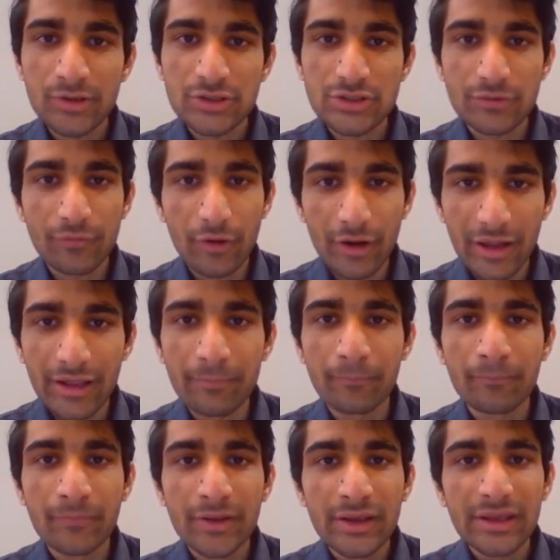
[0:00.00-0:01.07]
So for
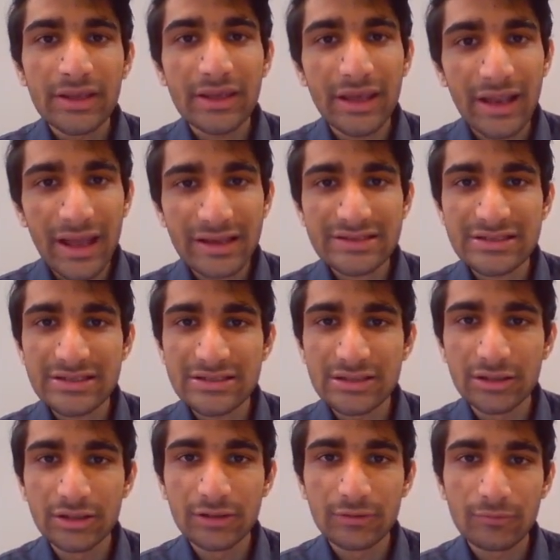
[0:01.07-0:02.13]
him, he can access
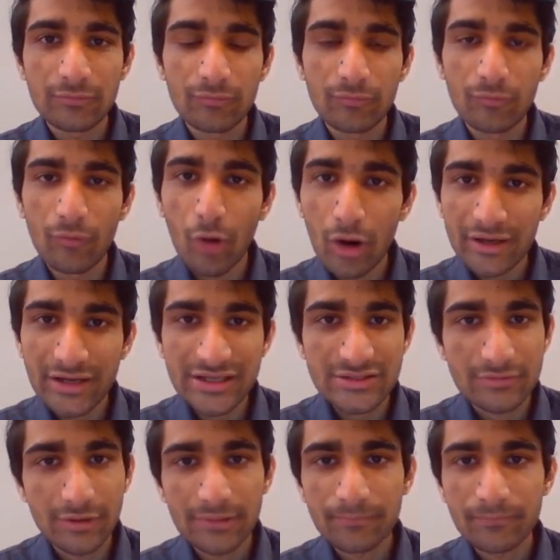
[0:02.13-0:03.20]
the vault as
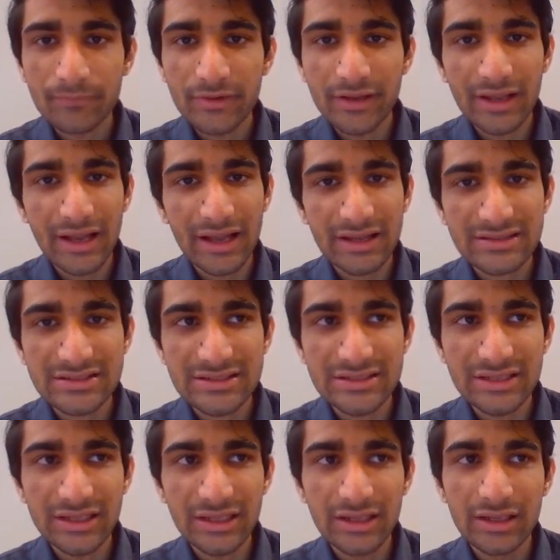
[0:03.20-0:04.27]
well. He can access
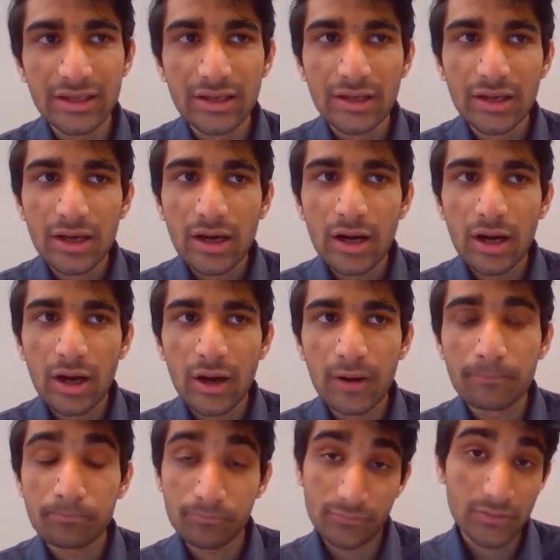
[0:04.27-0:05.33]
the
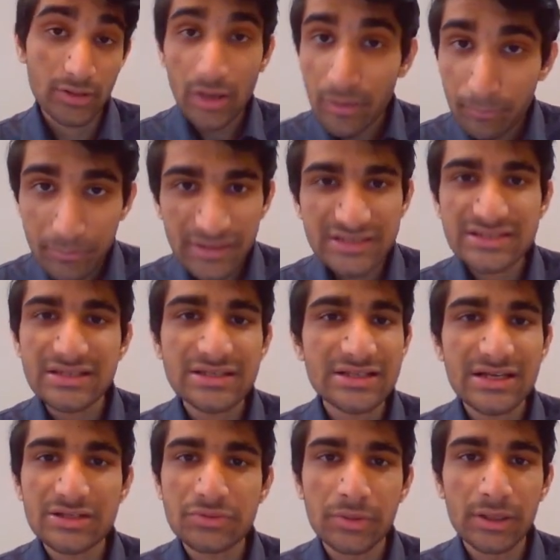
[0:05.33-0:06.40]
PCs
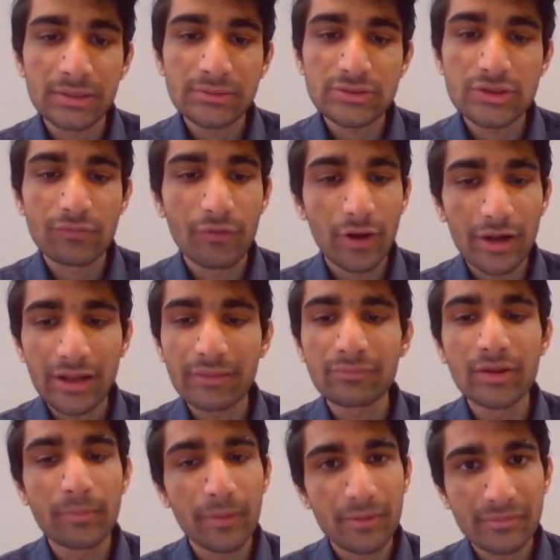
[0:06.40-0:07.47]
as well. So for him,
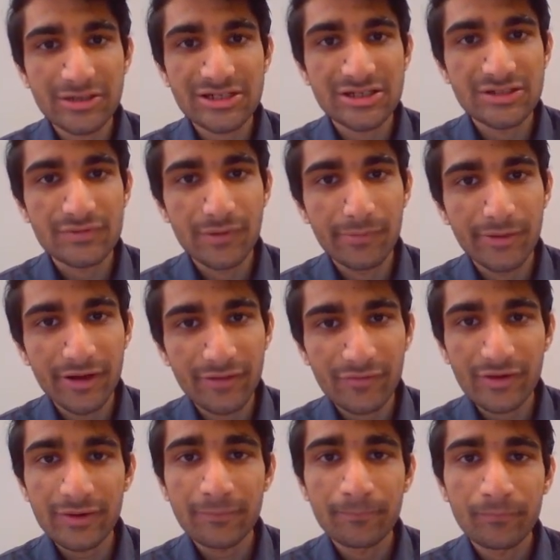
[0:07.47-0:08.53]
the permissions will be
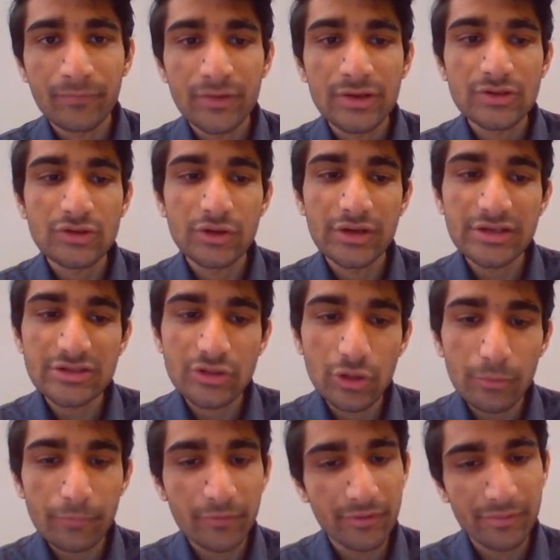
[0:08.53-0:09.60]
different. So his
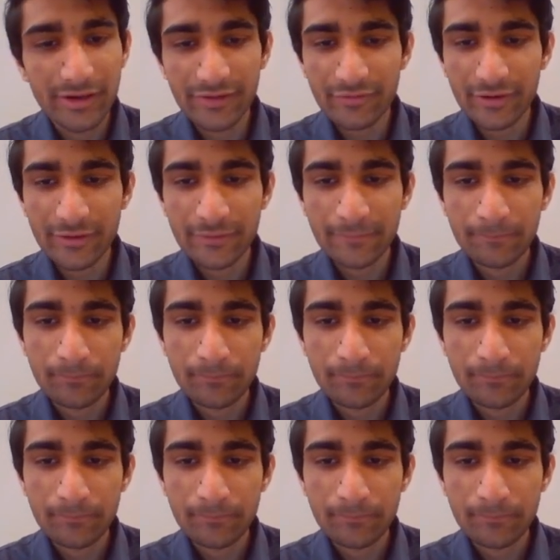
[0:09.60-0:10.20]
group will be different.